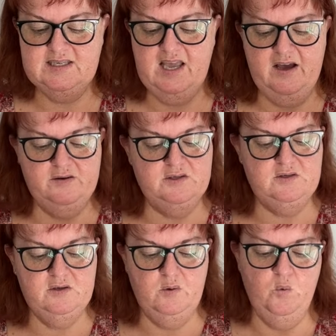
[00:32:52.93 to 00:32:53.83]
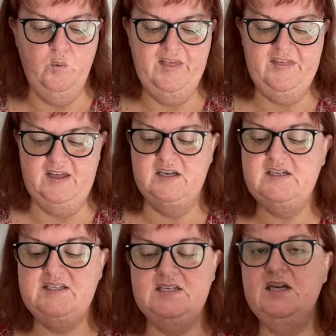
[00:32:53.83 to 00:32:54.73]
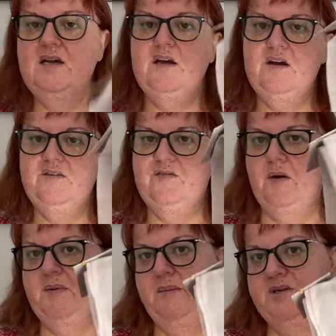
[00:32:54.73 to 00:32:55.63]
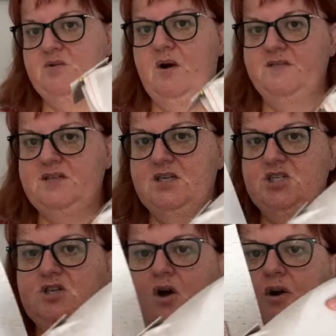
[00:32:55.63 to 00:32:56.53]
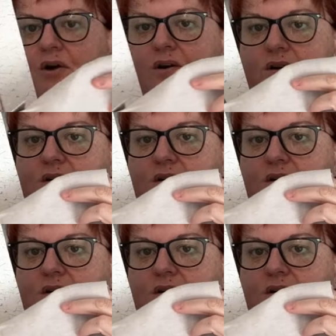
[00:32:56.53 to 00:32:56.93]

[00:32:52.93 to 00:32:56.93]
count weathered from number 12 Stitch Co.